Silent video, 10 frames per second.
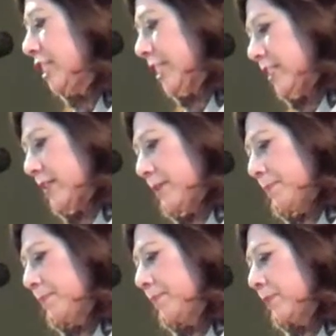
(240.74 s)
system.
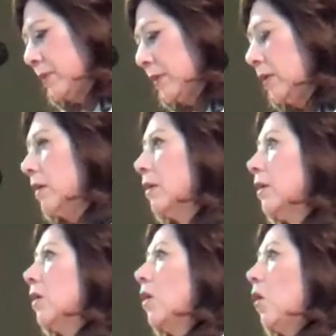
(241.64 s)

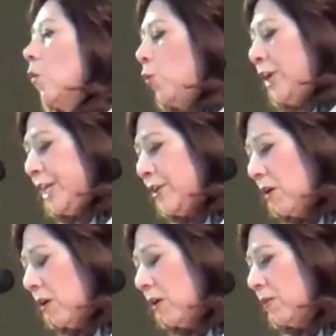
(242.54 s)
We
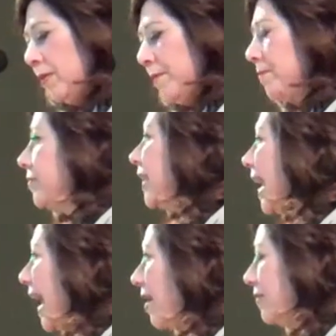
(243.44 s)
know that
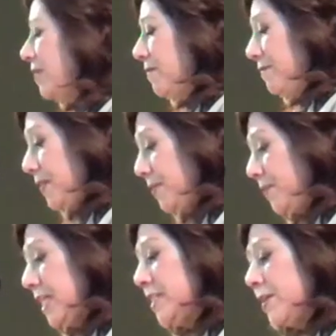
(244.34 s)
having
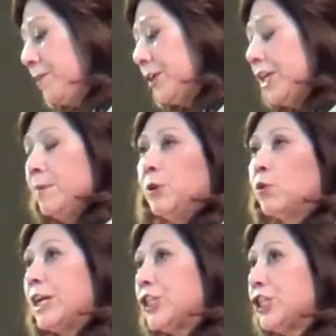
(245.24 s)
50 different
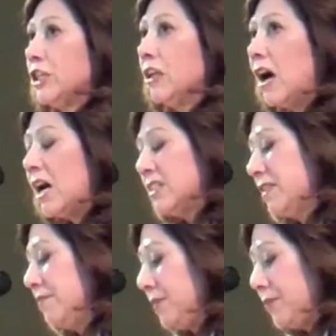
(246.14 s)
immigration
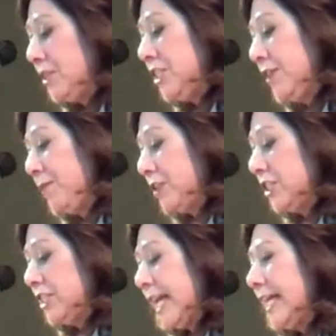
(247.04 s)
laws in 50 different
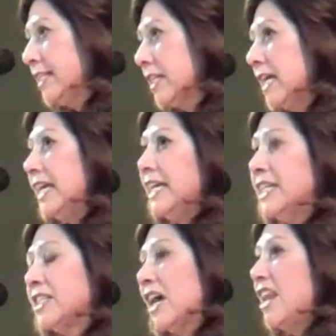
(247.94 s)
states
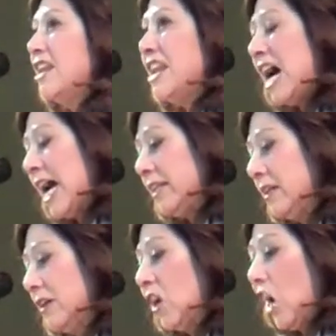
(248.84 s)
is not
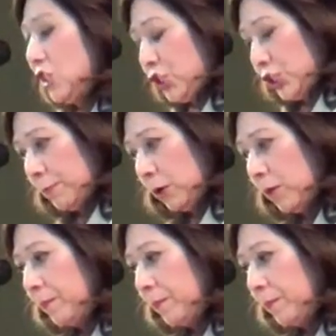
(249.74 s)
conscionable.